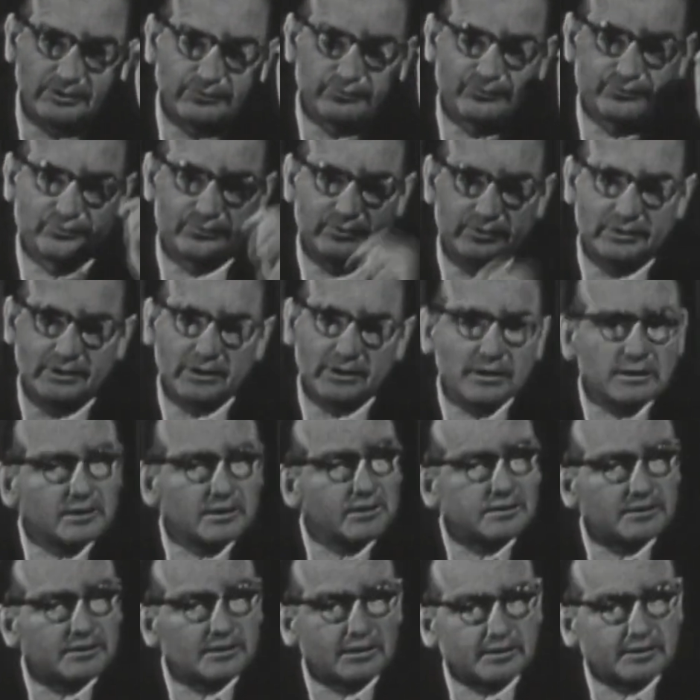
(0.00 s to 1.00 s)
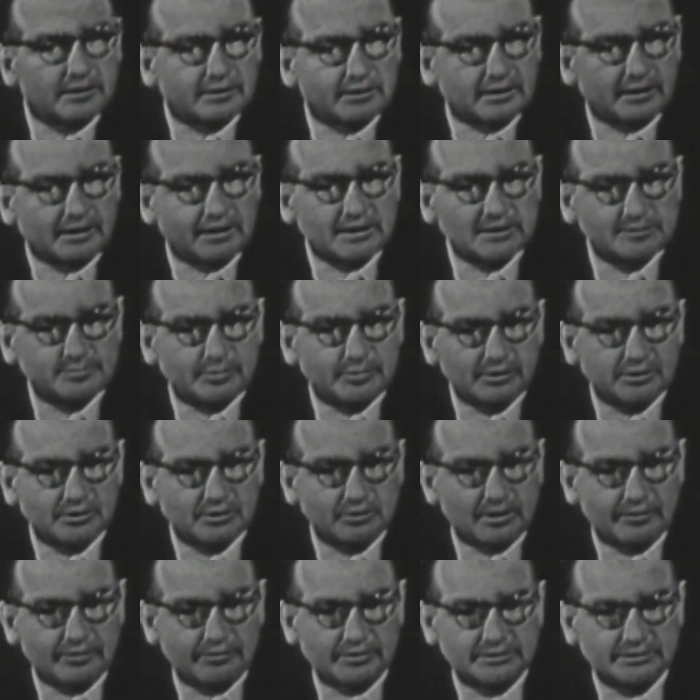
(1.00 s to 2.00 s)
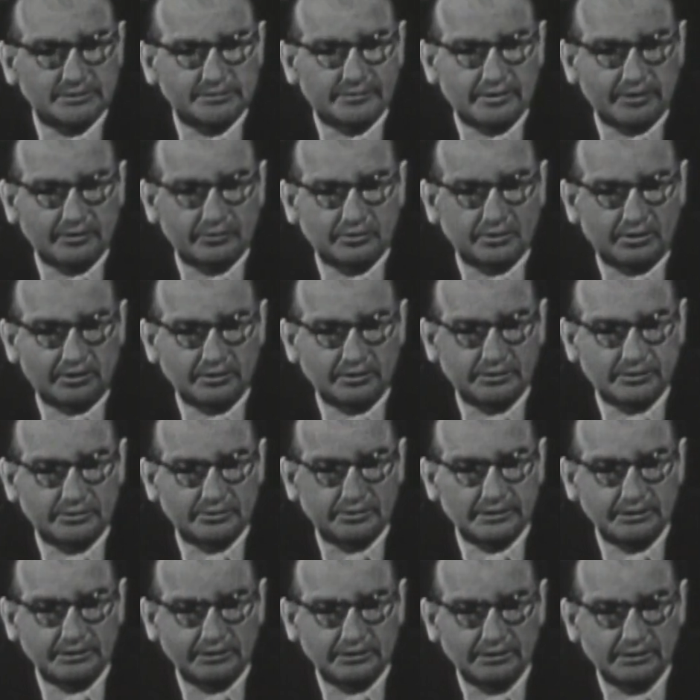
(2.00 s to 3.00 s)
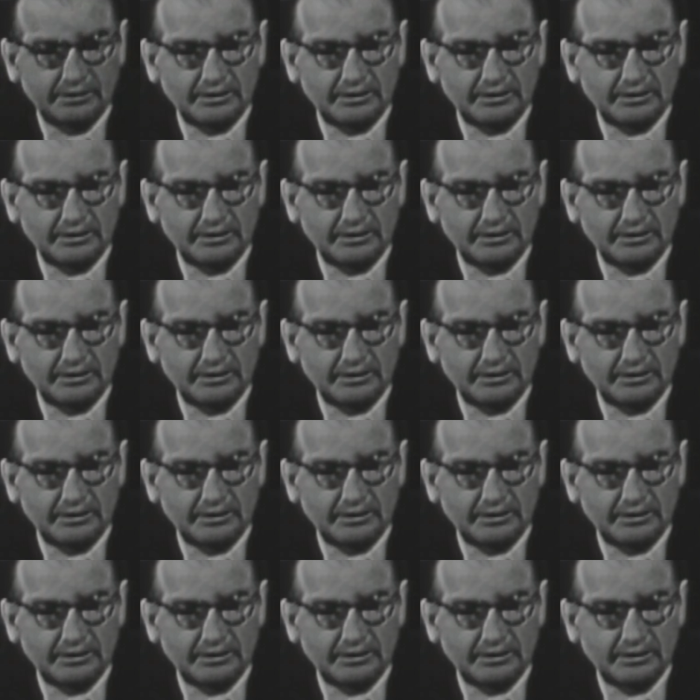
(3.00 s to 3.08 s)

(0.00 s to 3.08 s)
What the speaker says: If there has been no evidence of any wrongdoing...